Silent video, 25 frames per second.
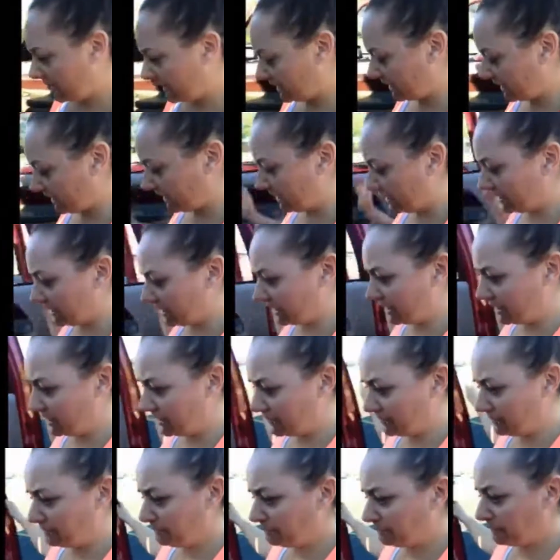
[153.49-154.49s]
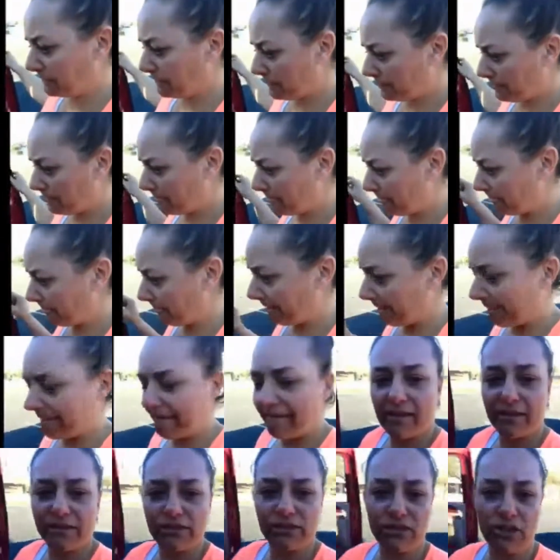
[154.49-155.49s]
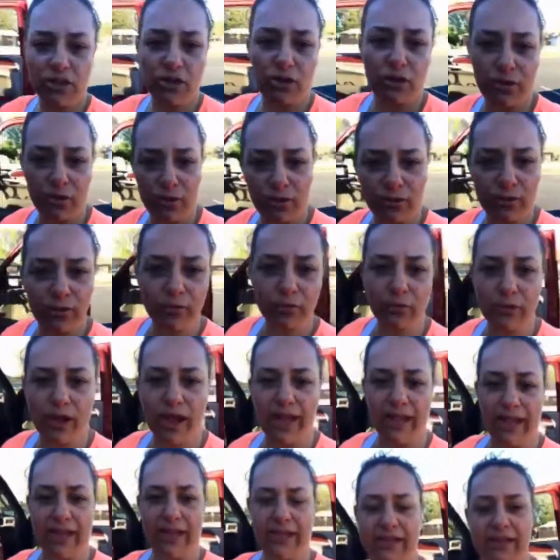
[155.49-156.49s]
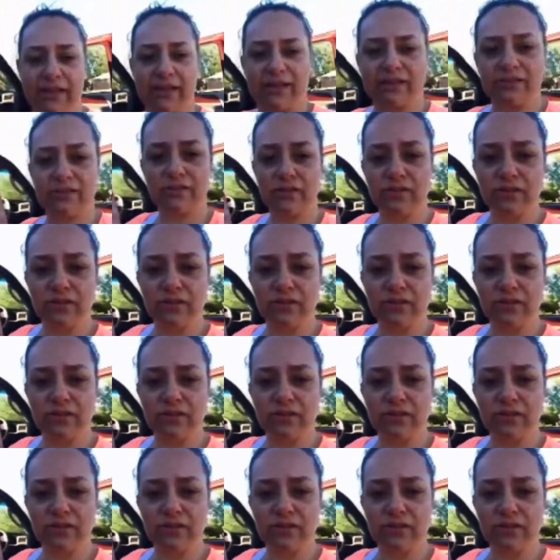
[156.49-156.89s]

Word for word: And, um, so Ryan,